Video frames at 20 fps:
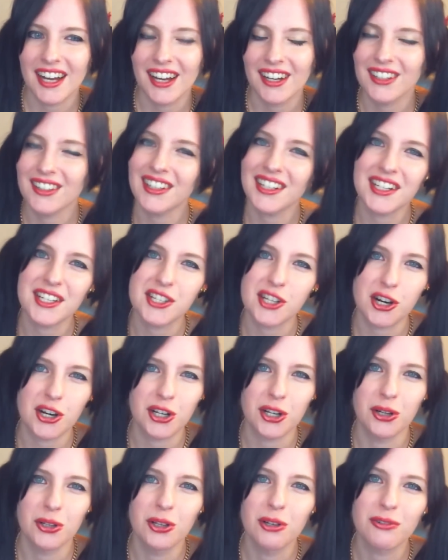like
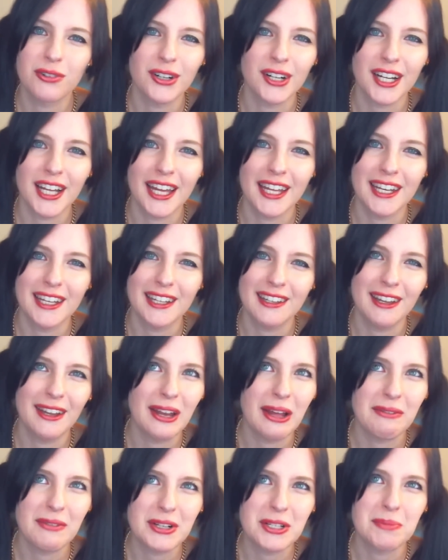starting all over again.
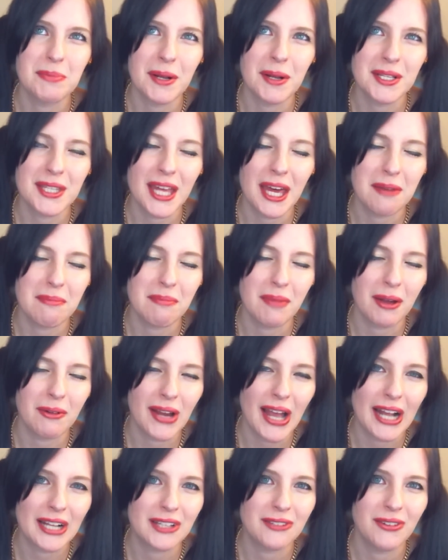And I've expressed that in my
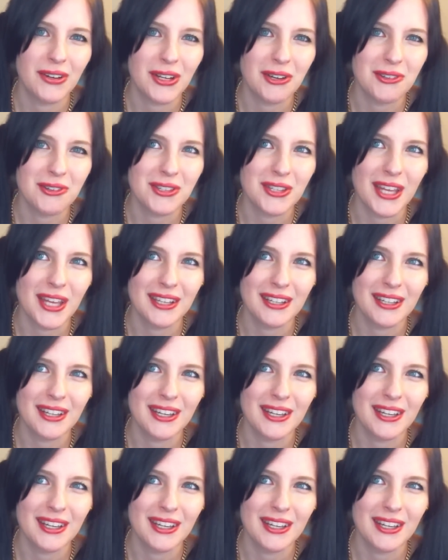React videos that